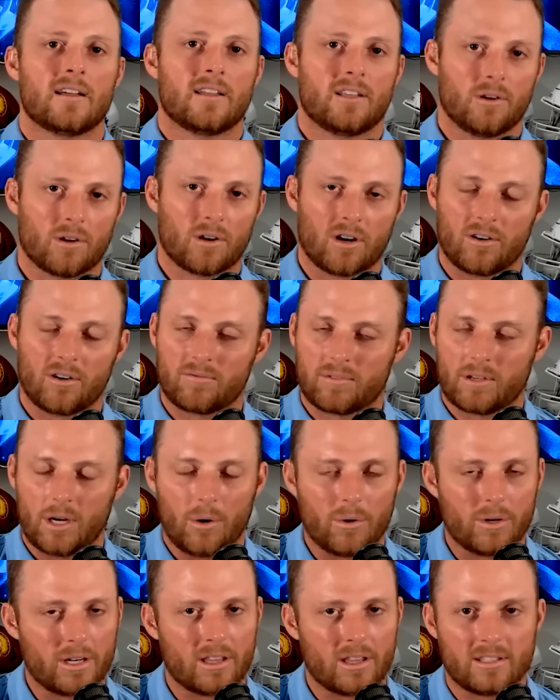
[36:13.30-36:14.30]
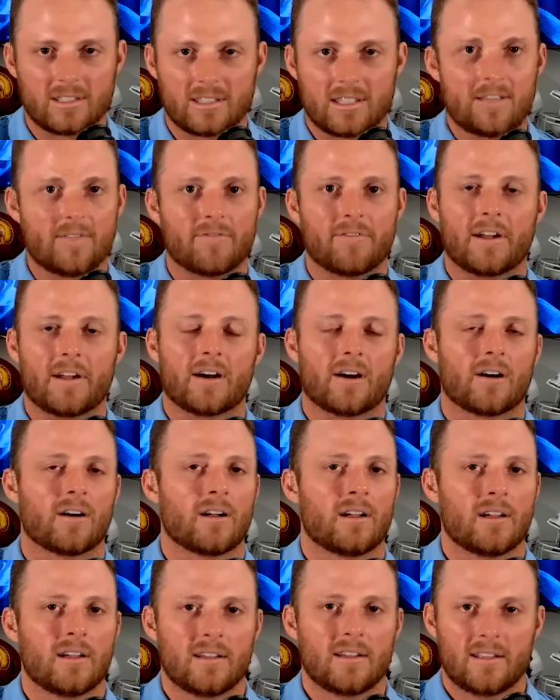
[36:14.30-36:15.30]
You're going to the state
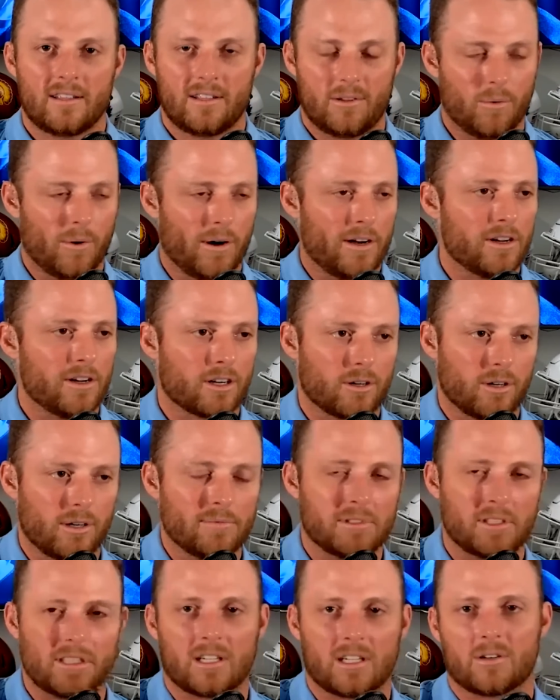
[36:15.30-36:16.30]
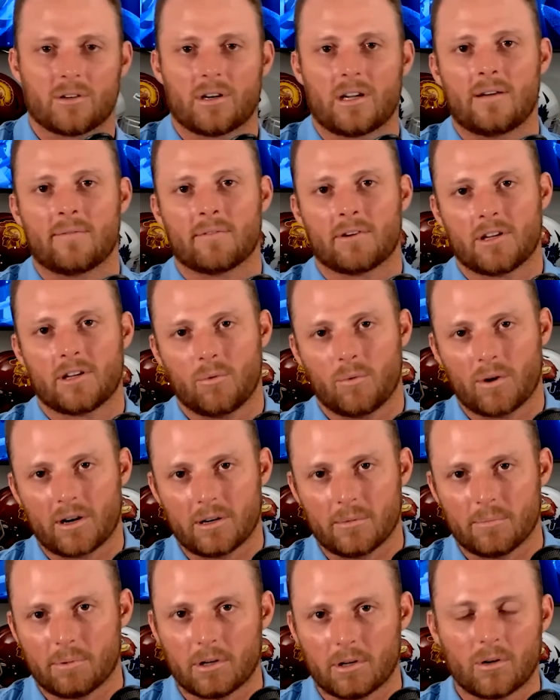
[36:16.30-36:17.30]
fair, you wear your crimson and cream or you
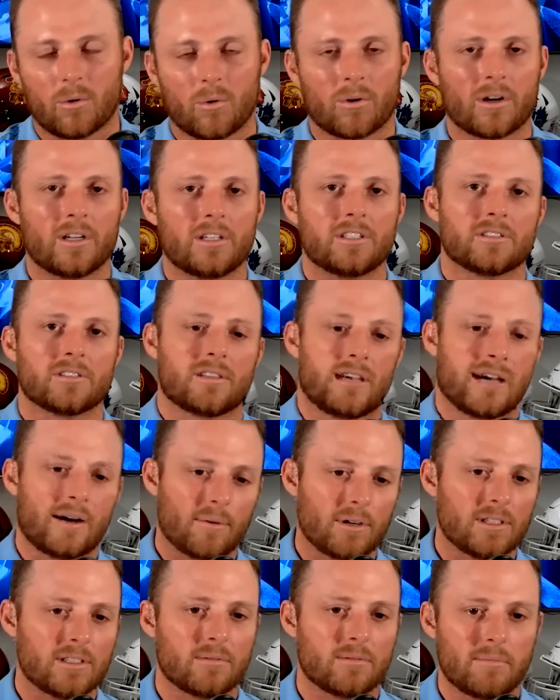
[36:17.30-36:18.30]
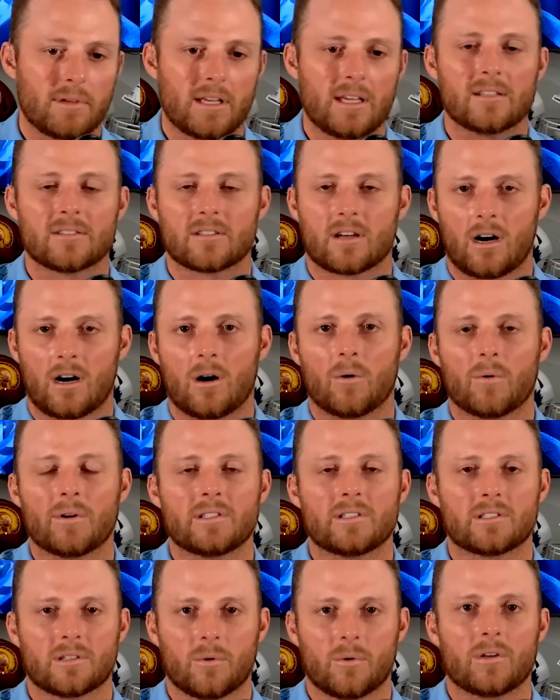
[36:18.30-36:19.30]
wear your burnt orange. That one to me is
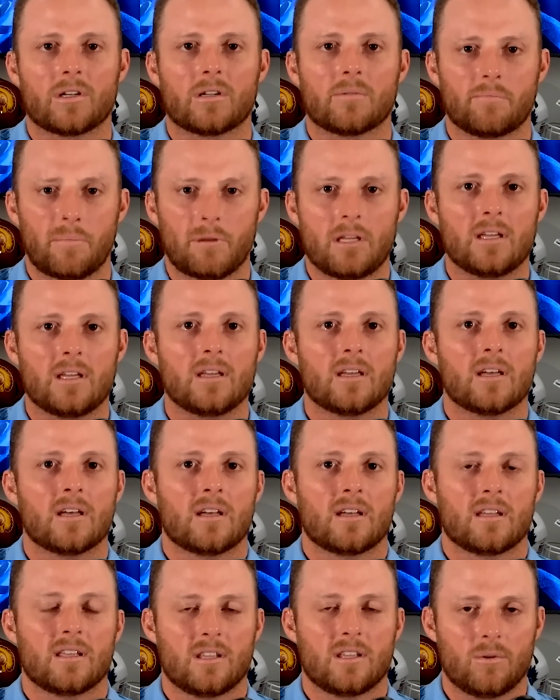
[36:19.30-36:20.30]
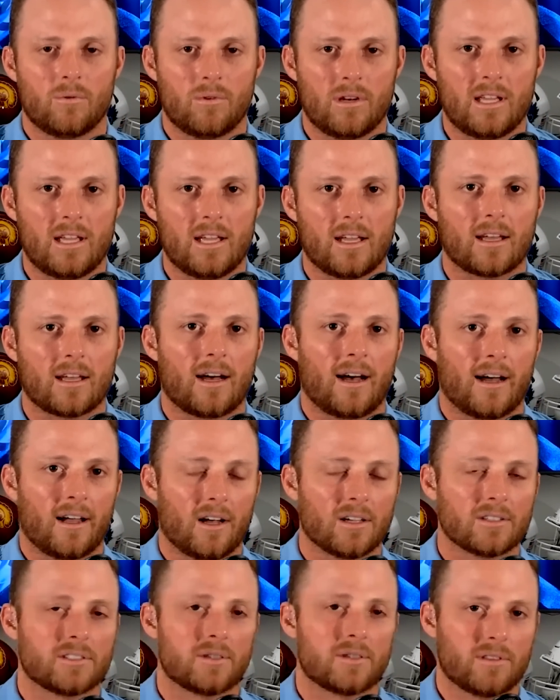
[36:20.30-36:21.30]
always going to be unique. I
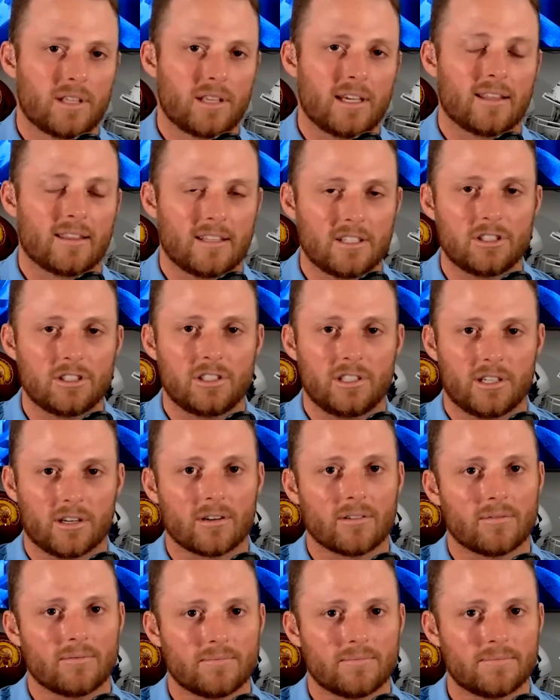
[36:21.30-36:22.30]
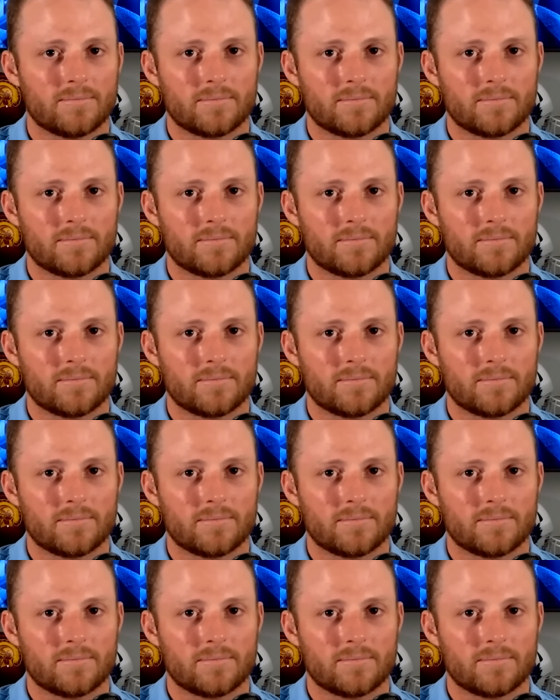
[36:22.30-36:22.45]
also think this year,